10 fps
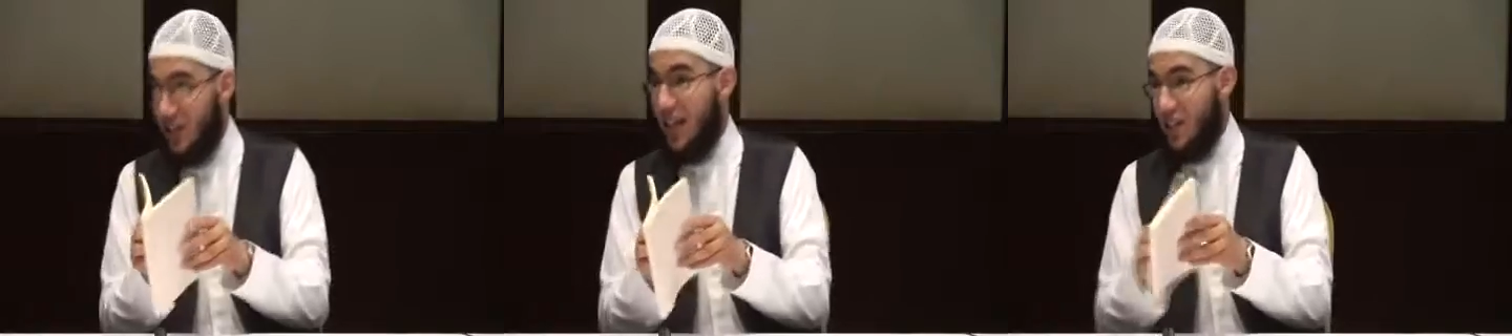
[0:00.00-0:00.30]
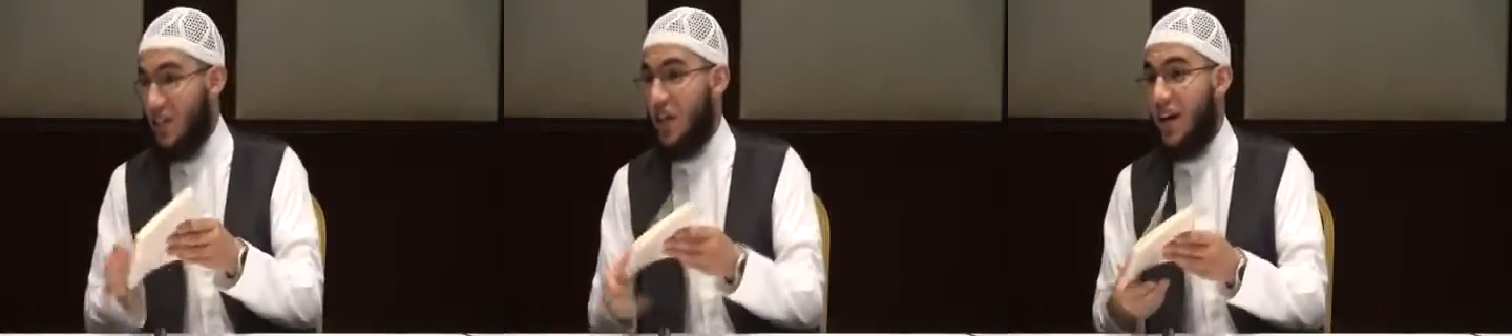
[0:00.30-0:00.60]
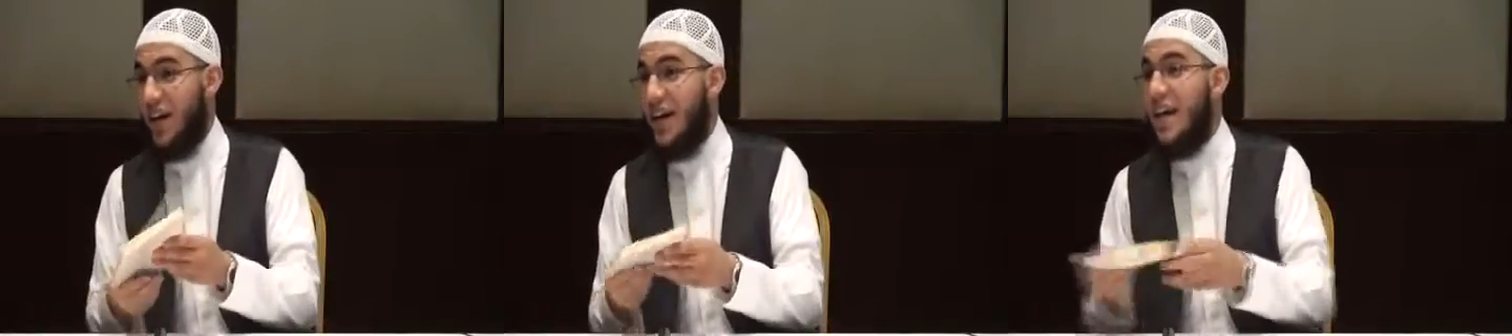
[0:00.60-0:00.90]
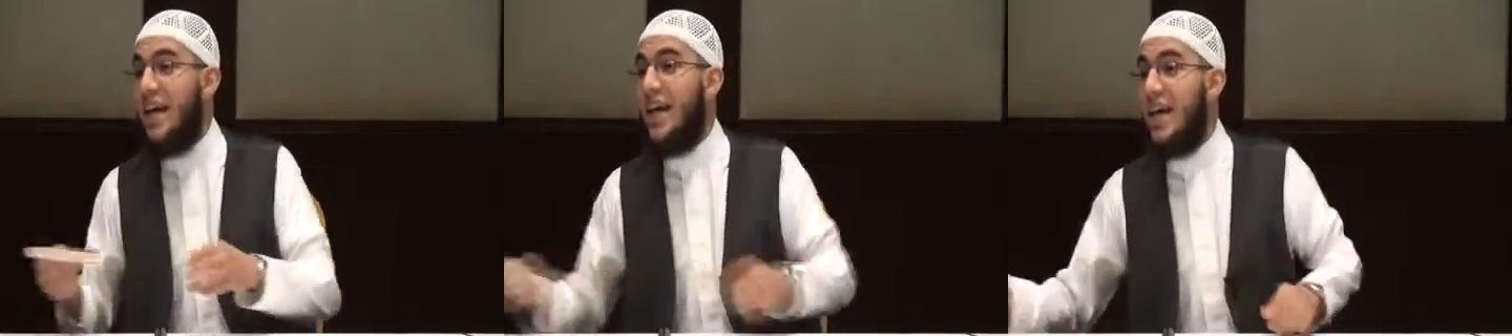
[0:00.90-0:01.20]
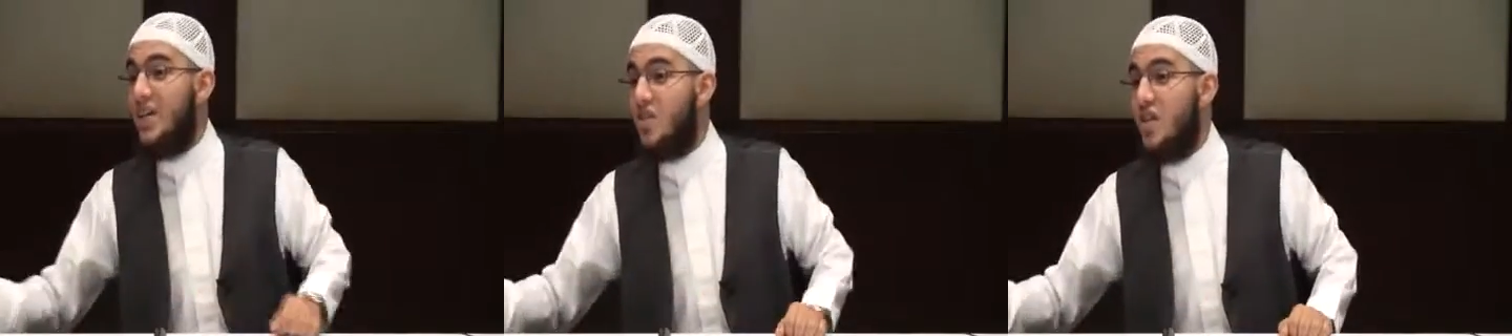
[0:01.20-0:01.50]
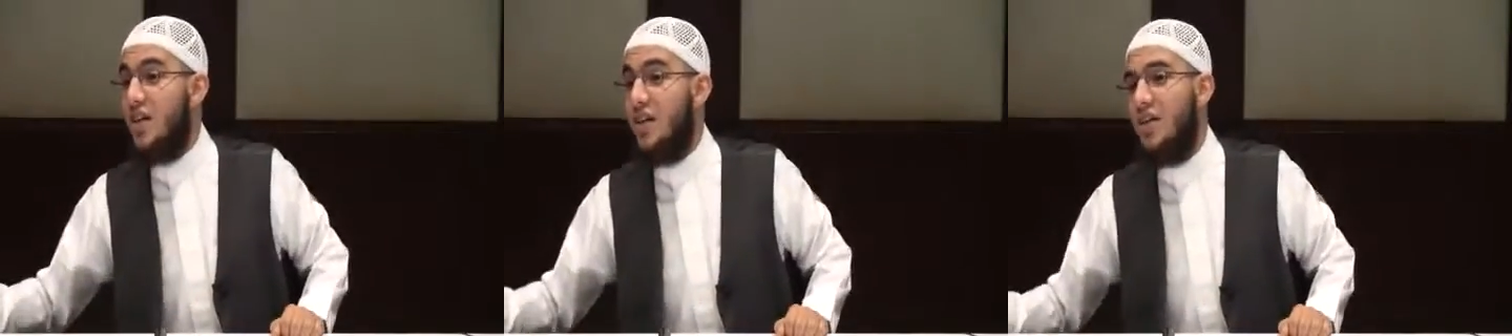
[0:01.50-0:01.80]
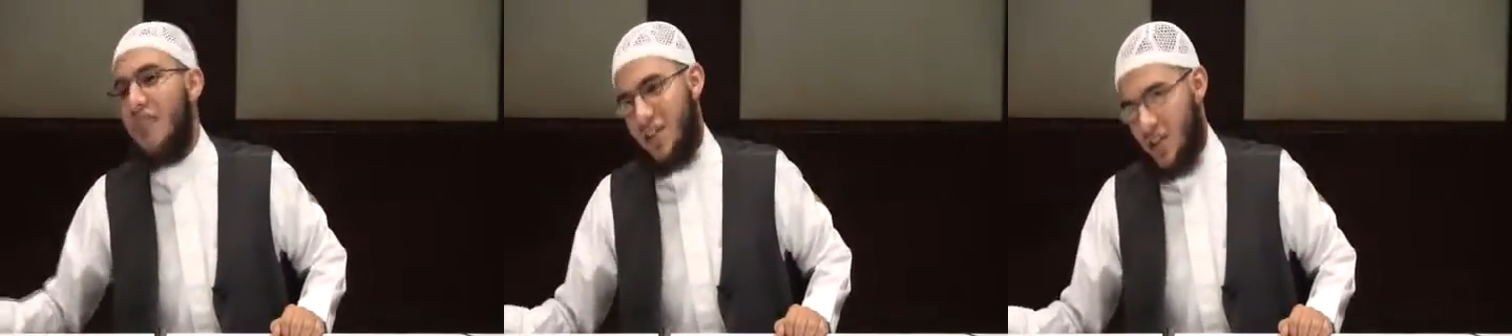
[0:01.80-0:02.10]
necessary is
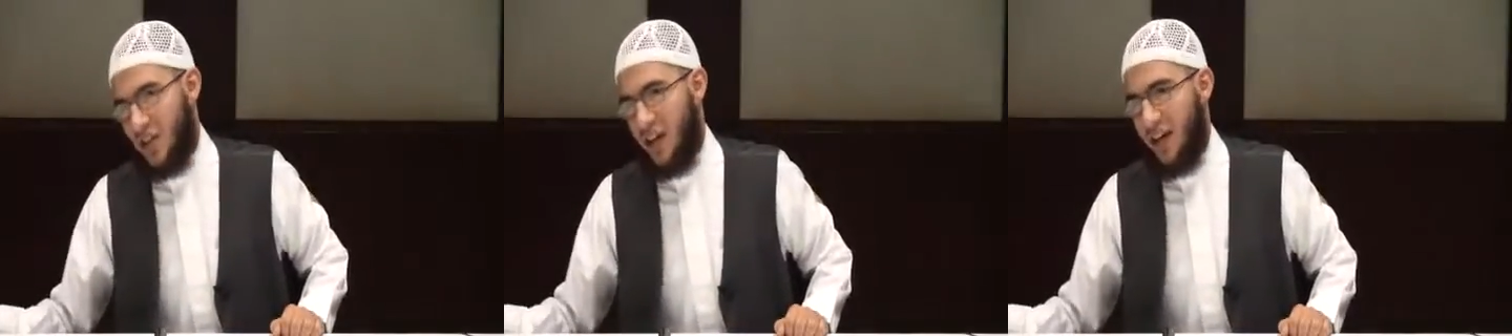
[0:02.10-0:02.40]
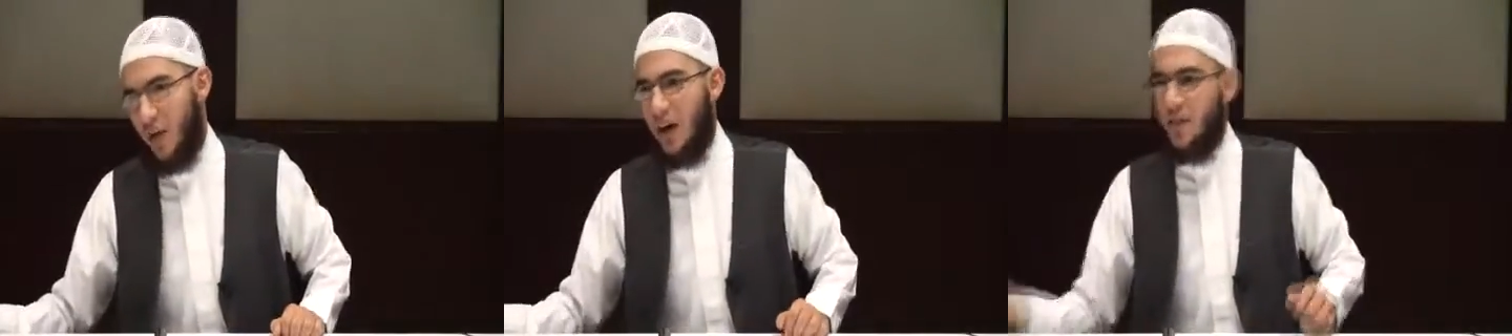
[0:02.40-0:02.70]
necessary.